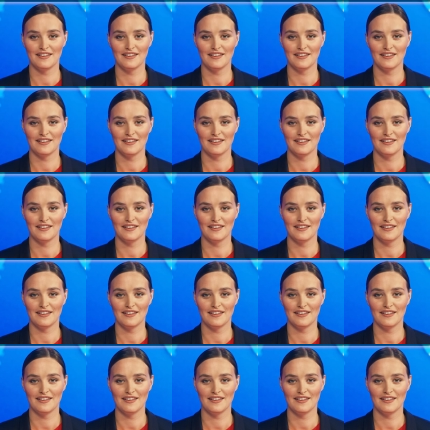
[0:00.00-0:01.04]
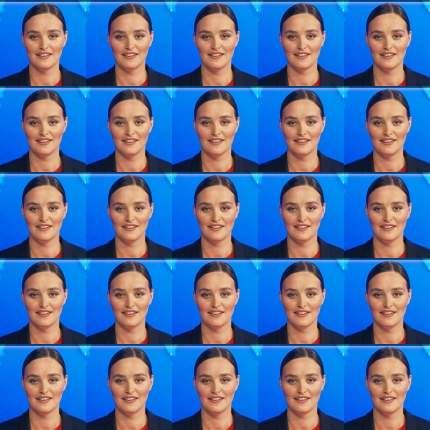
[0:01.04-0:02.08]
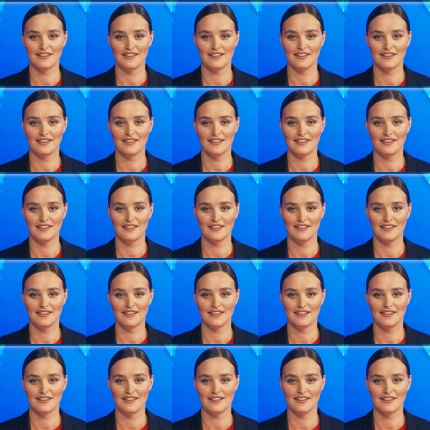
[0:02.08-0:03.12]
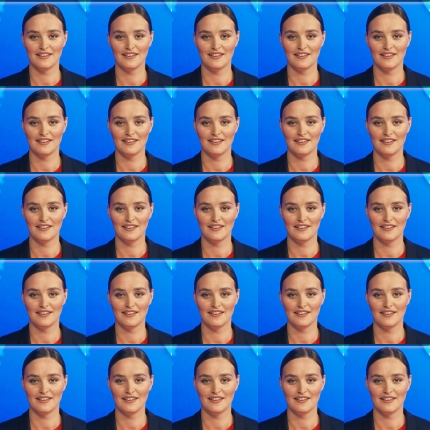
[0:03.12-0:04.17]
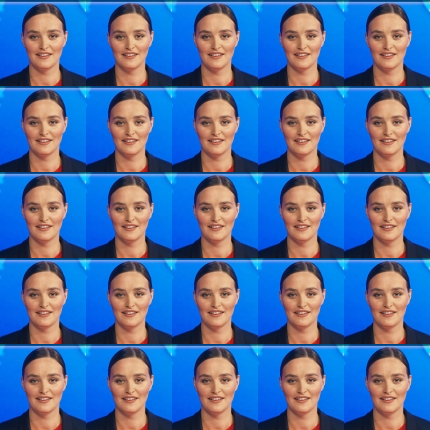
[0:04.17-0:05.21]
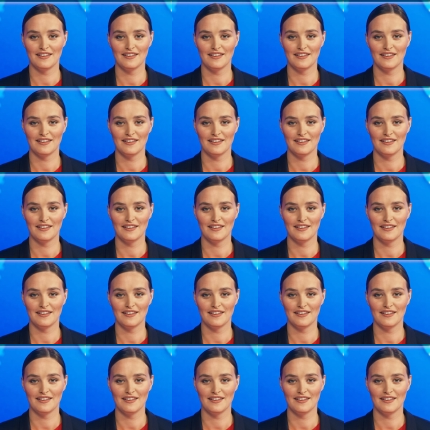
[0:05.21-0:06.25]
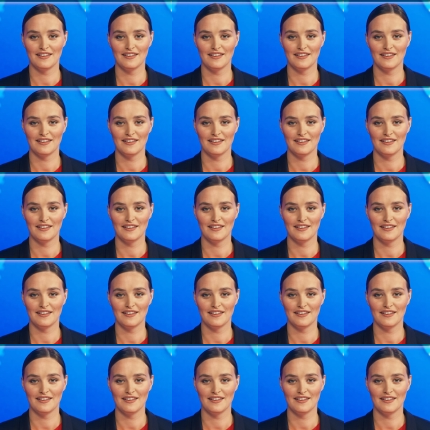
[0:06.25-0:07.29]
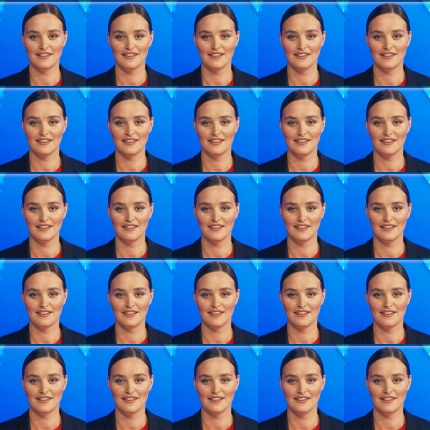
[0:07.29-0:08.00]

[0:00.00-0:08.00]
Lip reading: The face doesn't move, so there is nothing to read.